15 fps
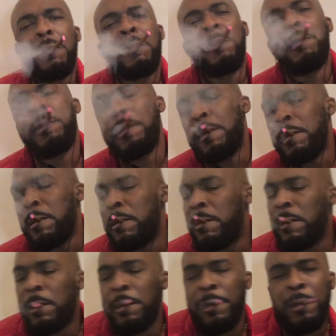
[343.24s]
There ain't no
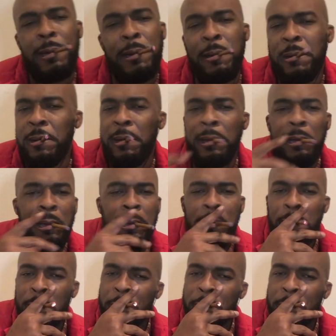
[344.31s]
other nigga on it, girl.